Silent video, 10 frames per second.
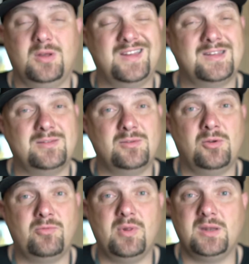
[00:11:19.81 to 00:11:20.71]
is,
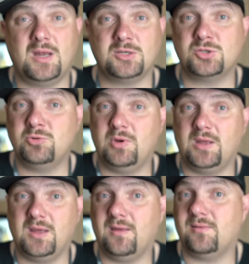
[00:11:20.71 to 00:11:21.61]
you're really not shooting
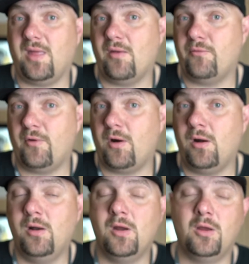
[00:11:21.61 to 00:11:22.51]
geese that
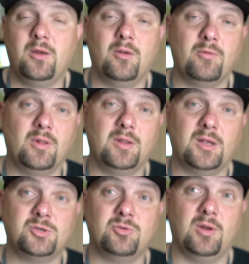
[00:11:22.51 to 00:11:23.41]
far. You're really
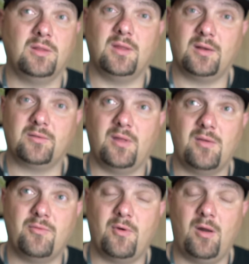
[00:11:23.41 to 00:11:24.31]
not shooting ducks
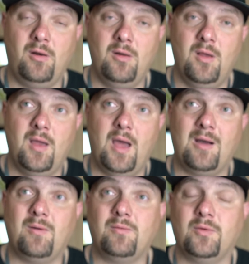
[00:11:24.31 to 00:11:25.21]
that far.
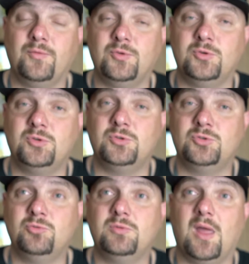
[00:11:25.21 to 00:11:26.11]
However, if you
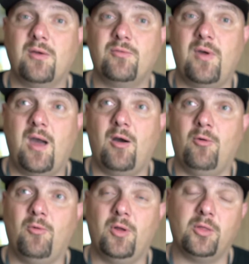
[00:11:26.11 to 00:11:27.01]
shoot that
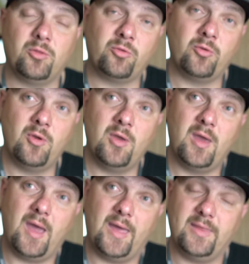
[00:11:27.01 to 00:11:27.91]
fowl once
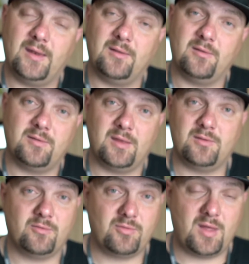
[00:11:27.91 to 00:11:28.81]
and then it
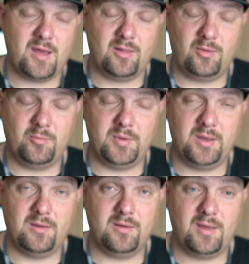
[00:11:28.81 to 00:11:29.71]
decides to fly a little
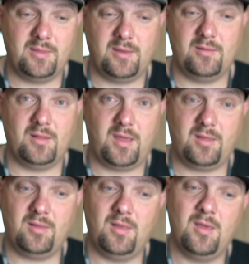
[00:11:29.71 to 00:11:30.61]
bit and then
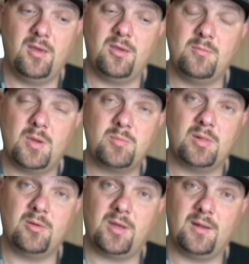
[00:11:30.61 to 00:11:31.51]
land, you might be
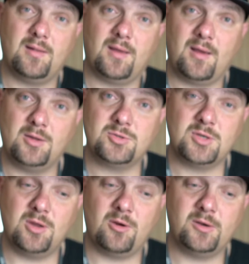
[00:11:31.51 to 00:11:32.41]
looking at like
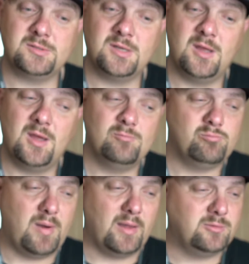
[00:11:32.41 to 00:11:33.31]
100 yards,
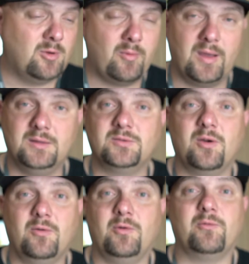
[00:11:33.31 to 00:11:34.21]
but no way it's
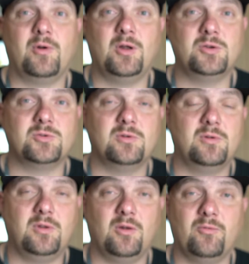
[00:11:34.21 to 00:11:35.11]
going over
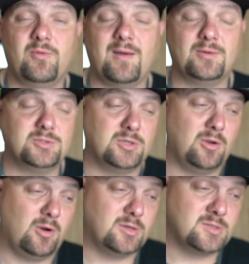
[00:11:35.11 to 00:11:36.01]
500
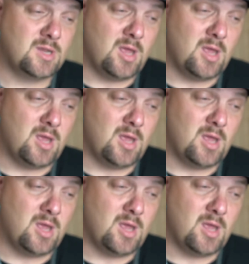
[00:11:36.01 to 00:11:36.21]
yards.